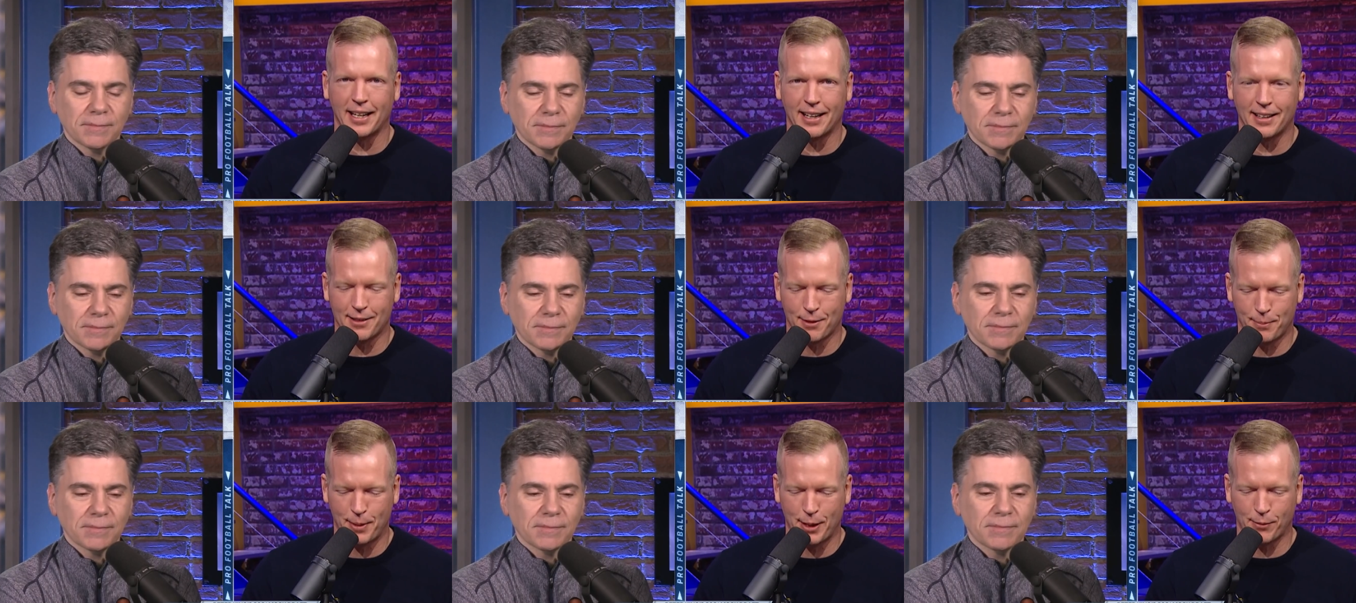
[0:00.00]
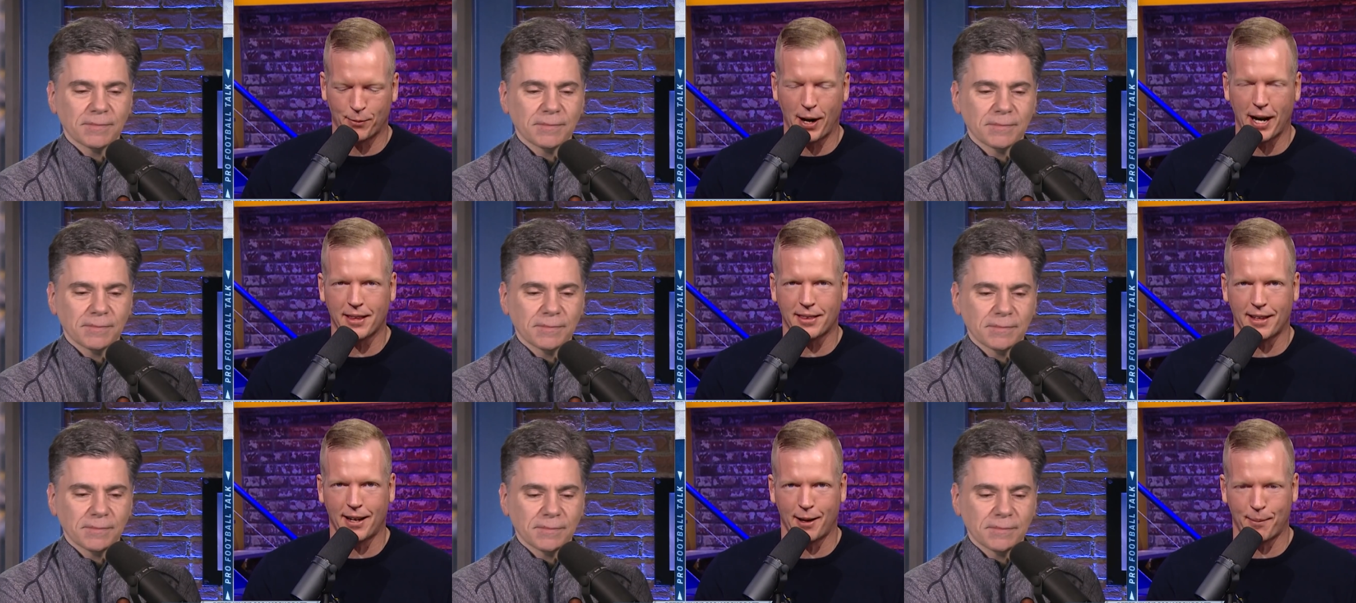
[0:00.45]
Speaker 1: Uh, you'd be
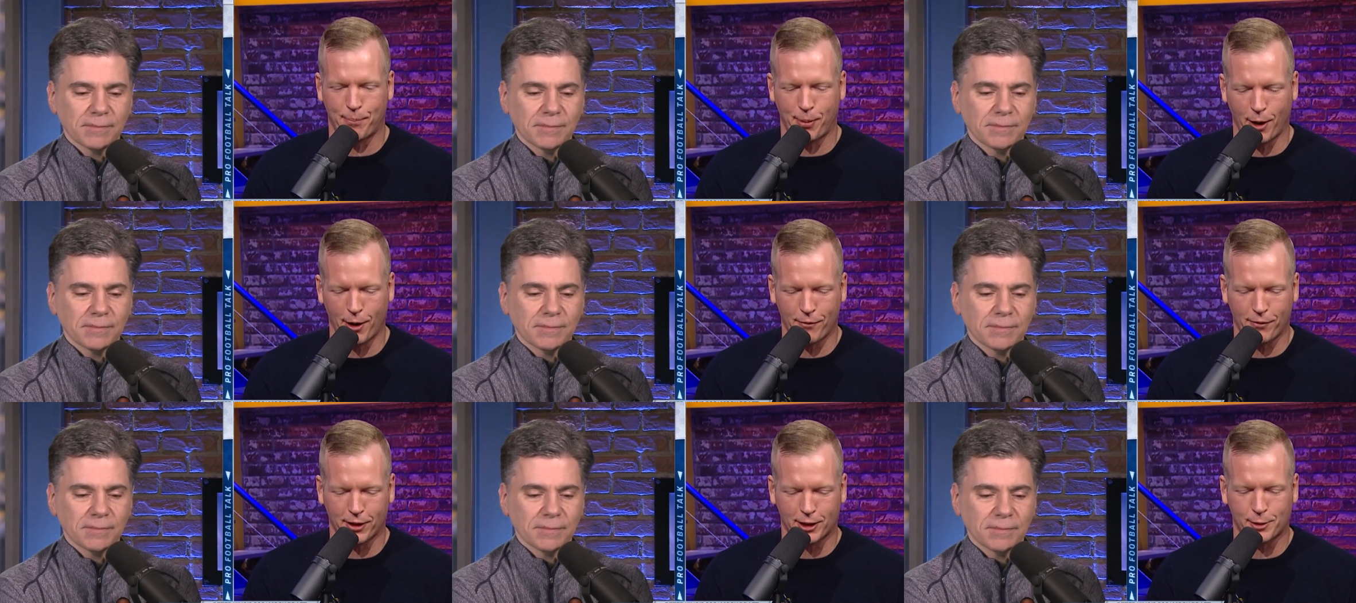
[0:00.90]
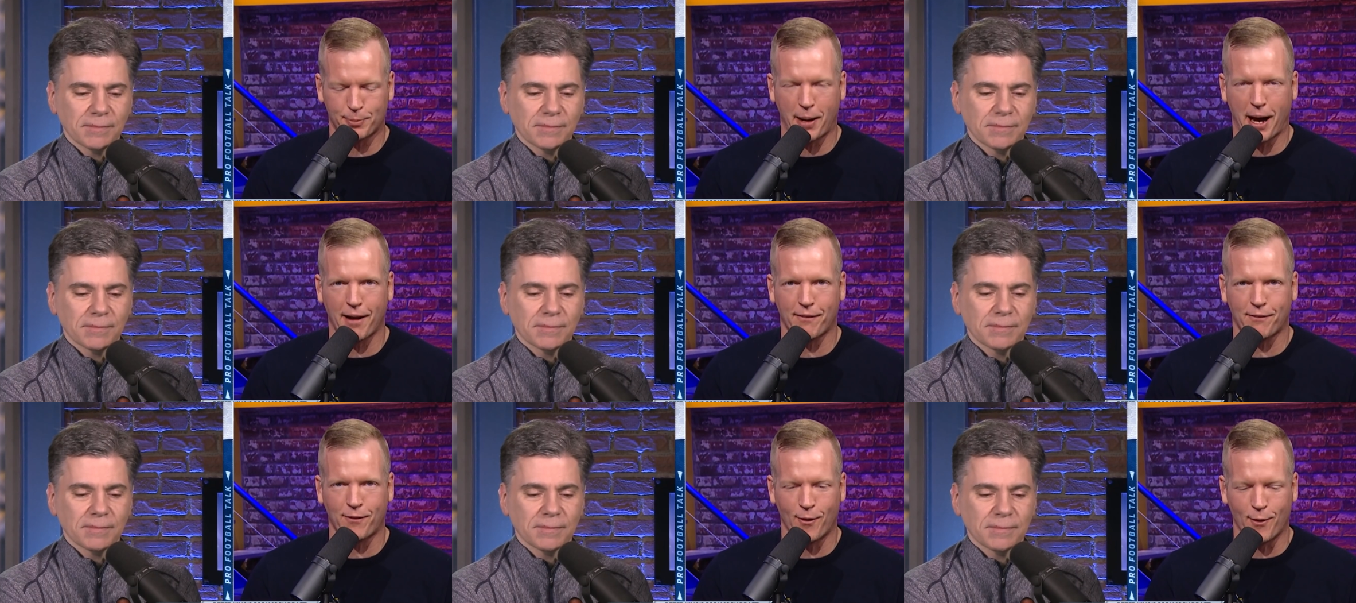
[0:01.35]
right there, perfect
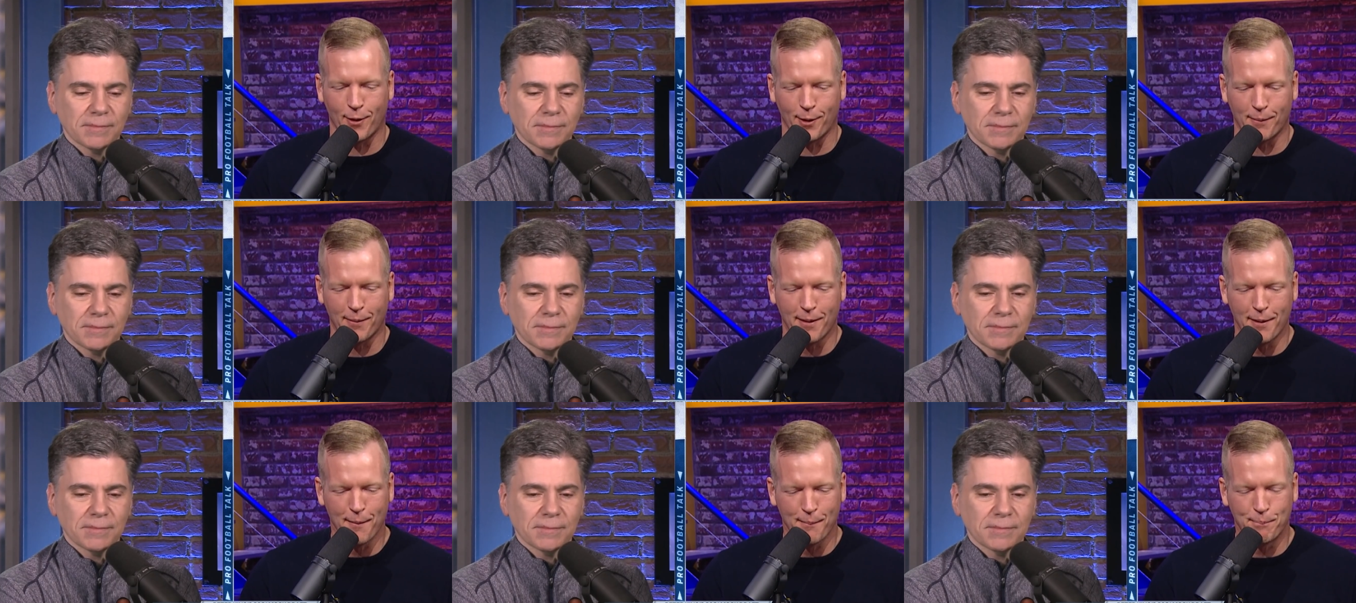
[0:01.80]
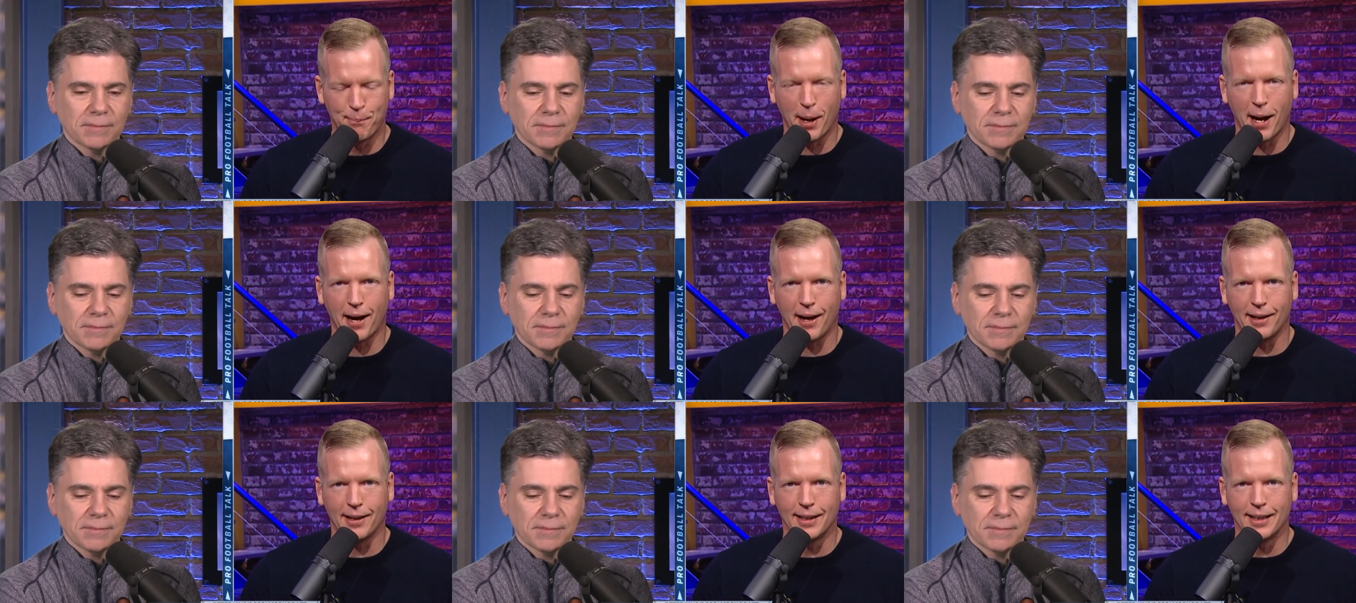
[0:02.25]
spot for him.
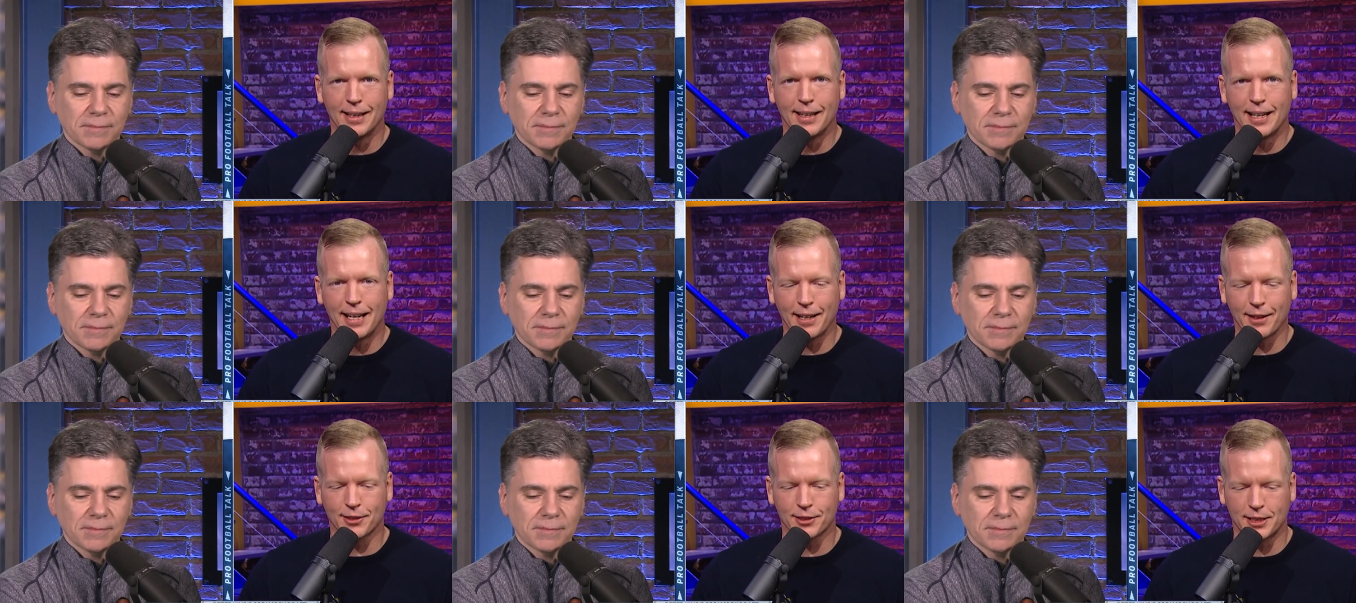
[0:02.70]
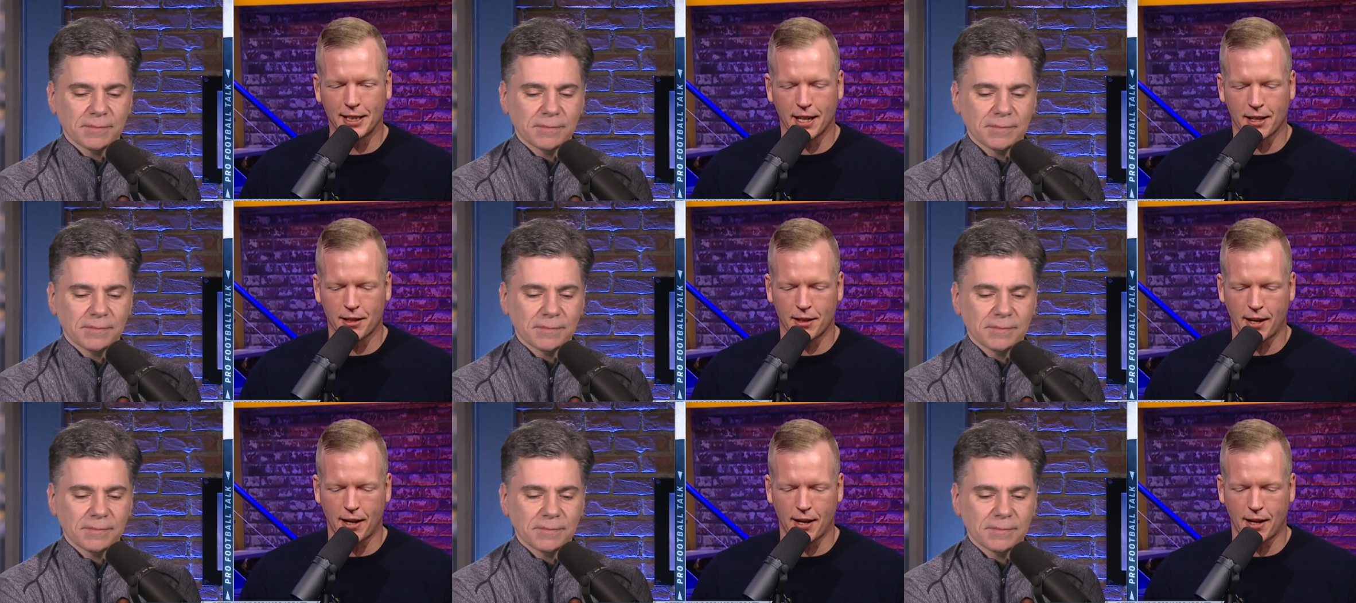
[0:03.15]
But here's the other